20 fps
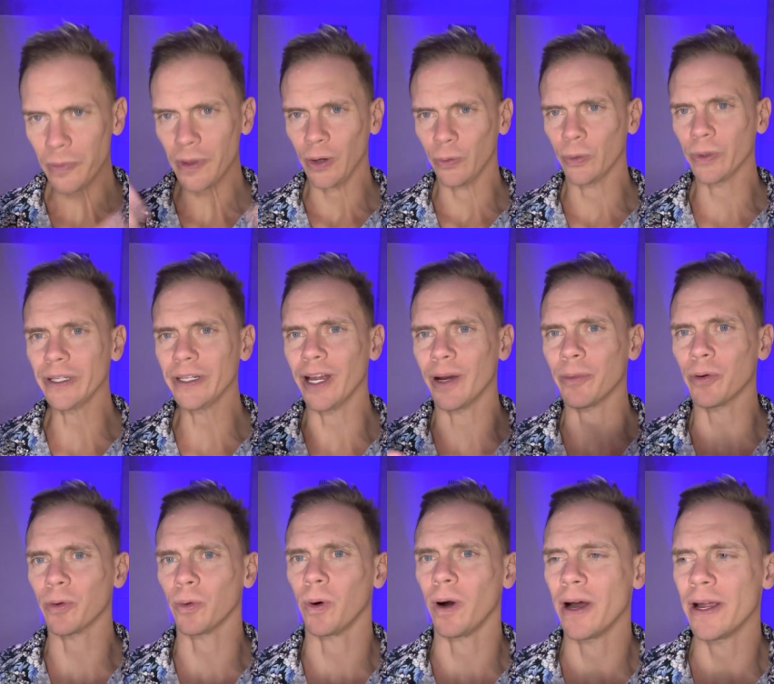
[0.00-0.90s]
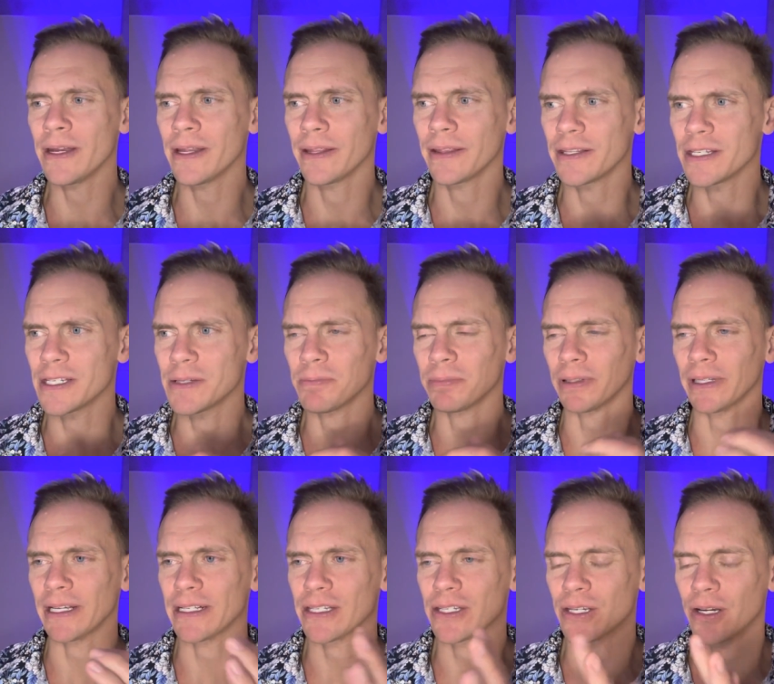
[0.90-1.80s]
really number one, these
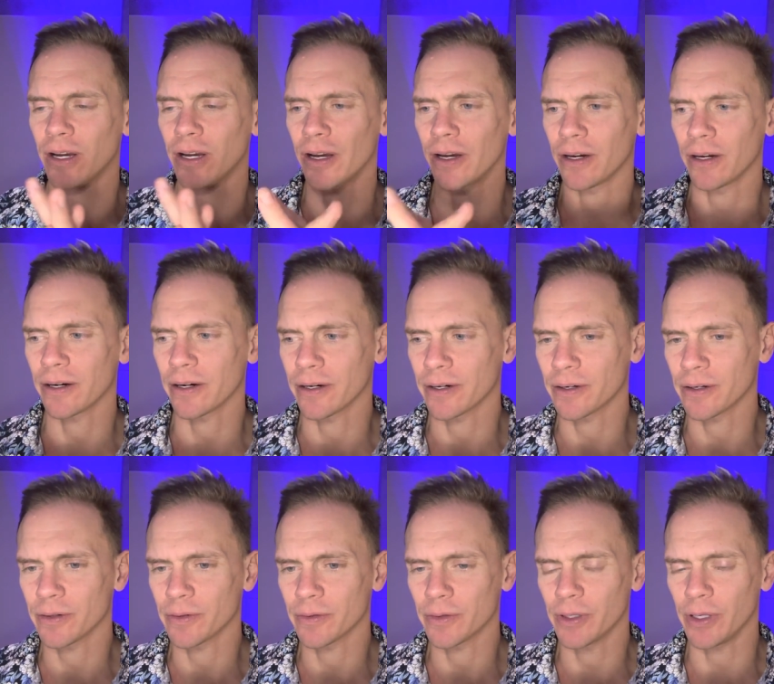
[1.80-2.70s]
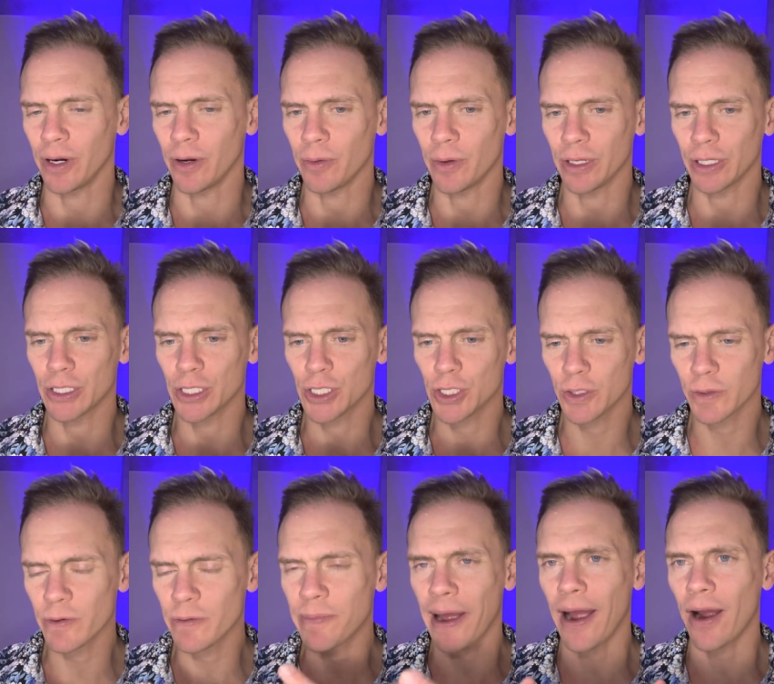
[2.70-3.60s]
plants are, you know,
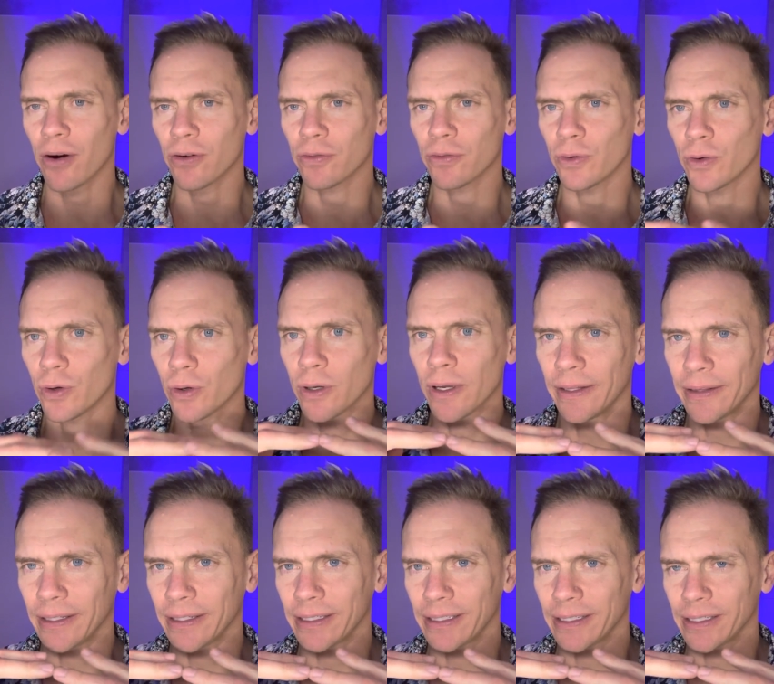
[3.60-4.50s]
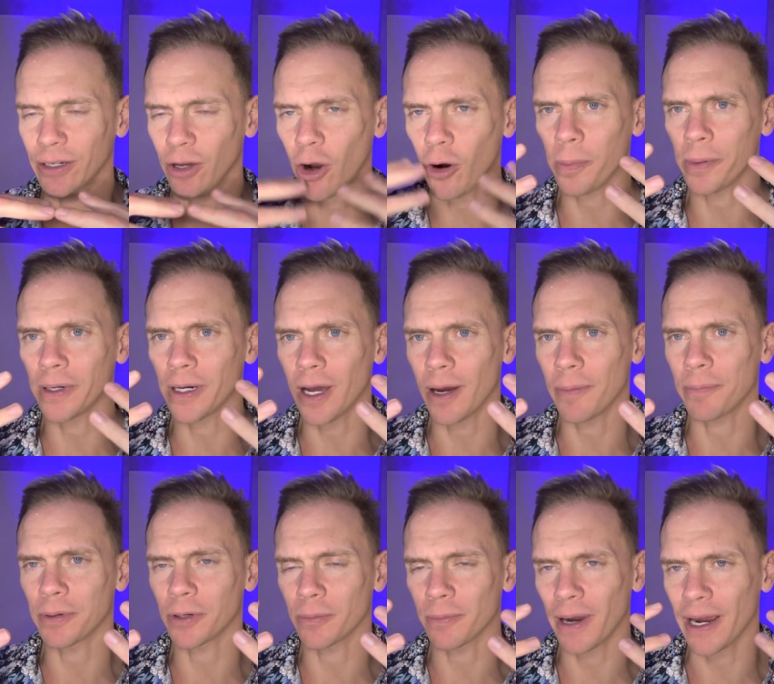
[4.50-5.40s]
extremely powerful and they can open
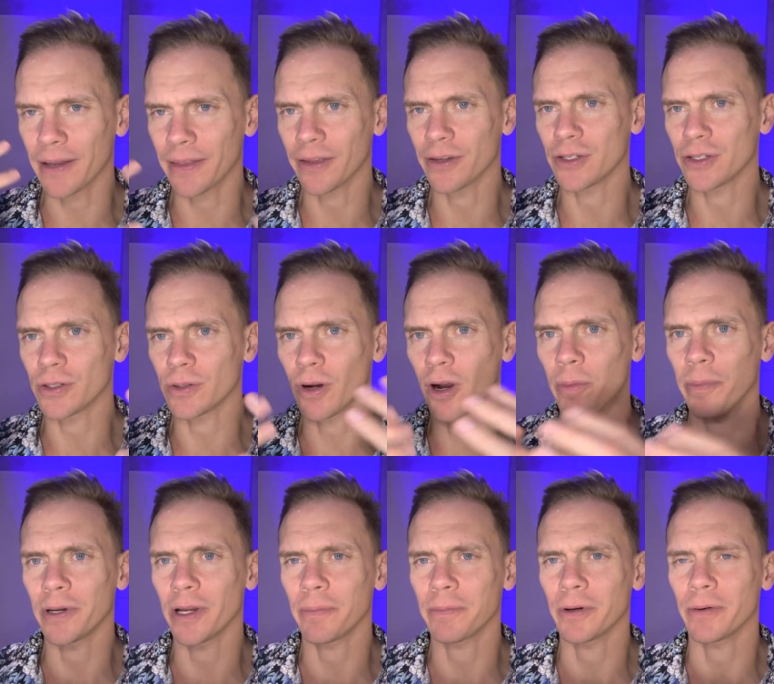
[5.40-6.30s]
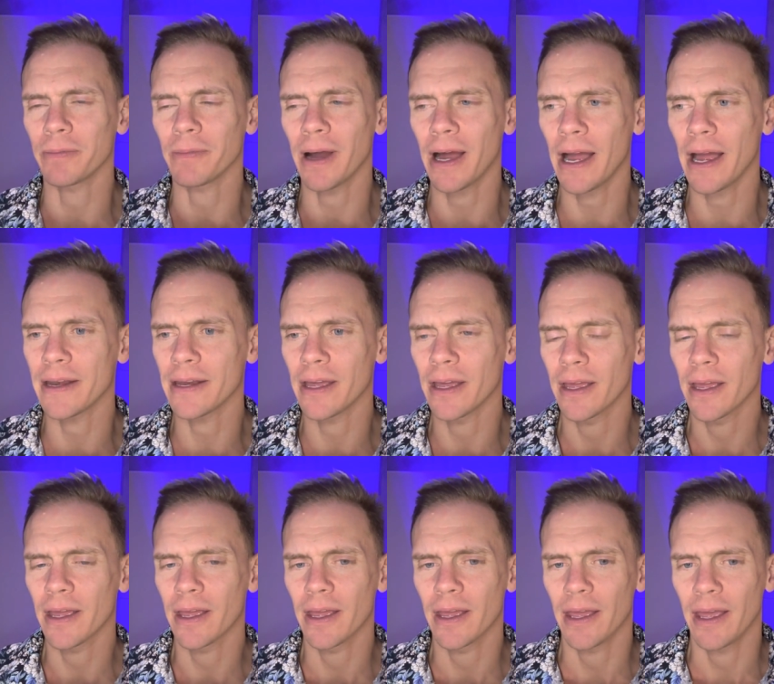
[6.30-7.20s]
up your mind. They do open up your mind
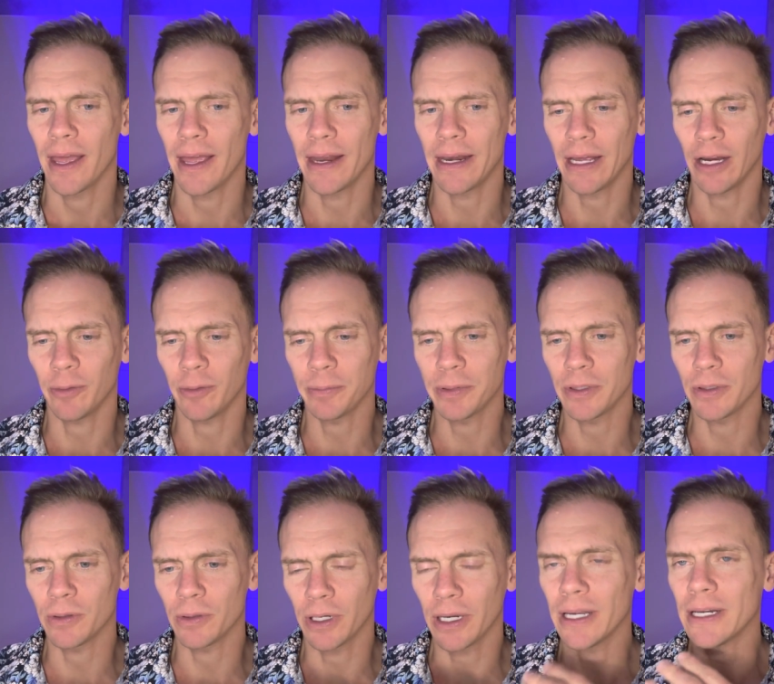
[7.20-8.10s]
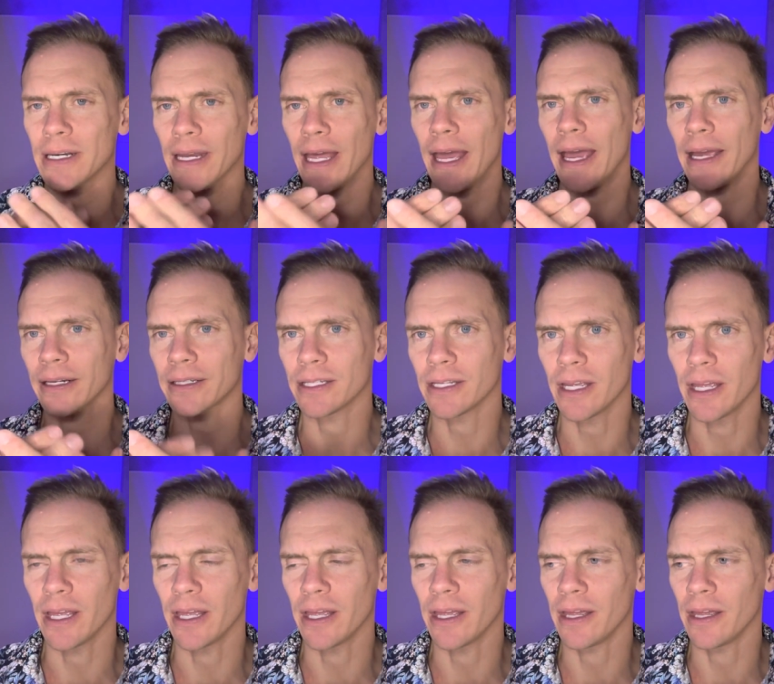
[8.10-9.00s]
and help you connect
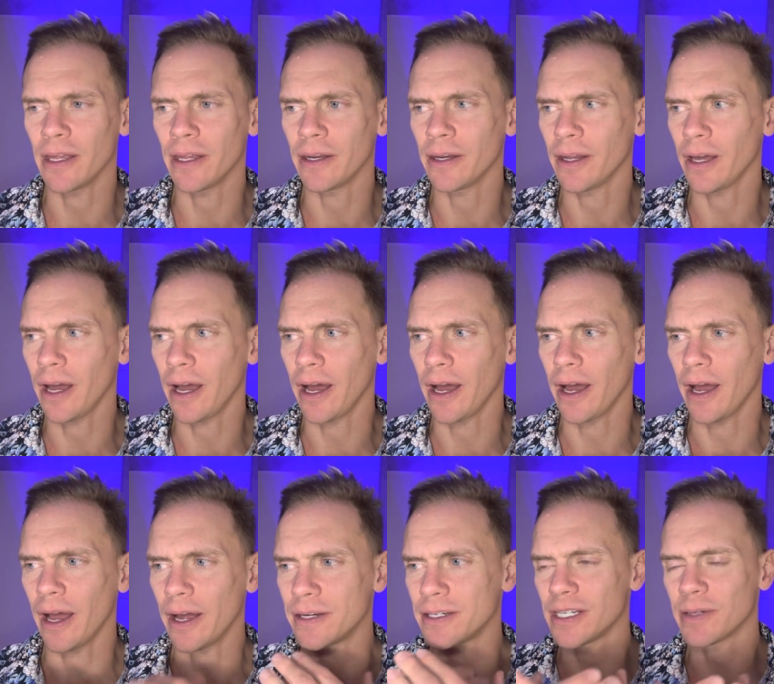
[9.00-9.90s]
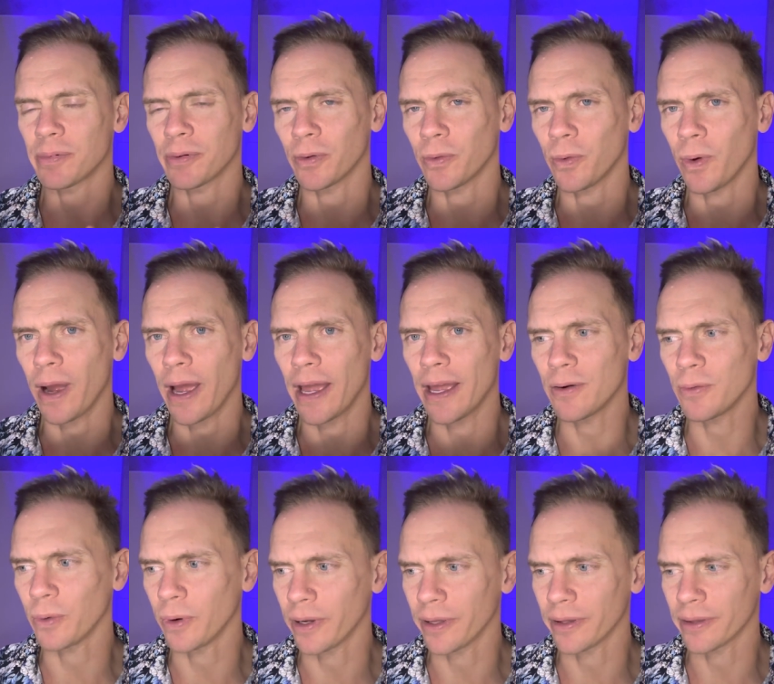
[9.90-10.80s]
in a, a deeper way
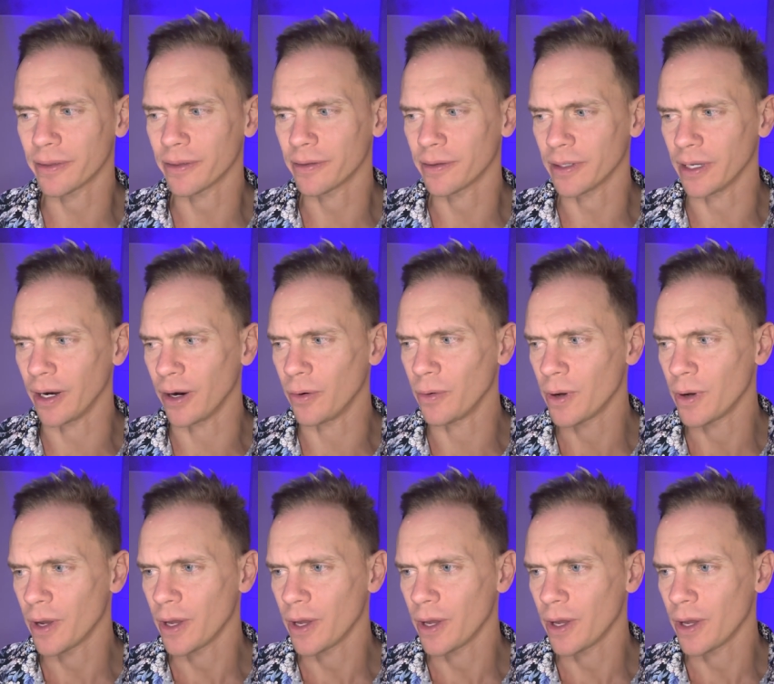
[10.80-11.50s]
with, you know,